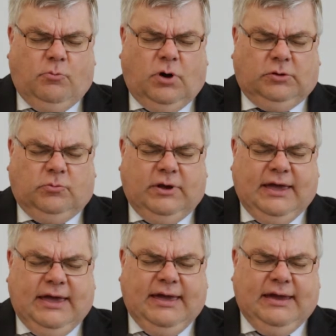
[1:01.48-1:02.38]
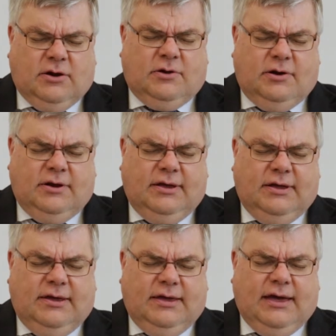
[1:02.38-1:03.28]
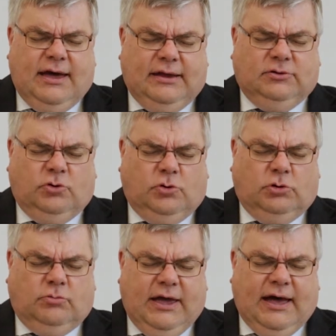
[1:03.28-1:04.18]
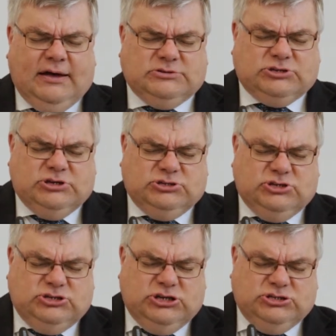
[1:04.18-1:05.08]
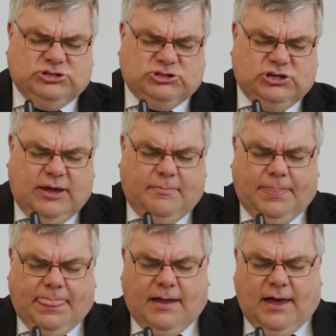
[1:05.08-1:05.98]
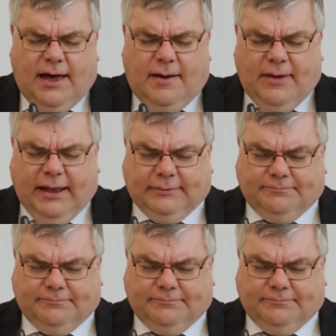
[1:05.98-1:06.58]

what we hear, and all we ask is in Jesus' name. Amen.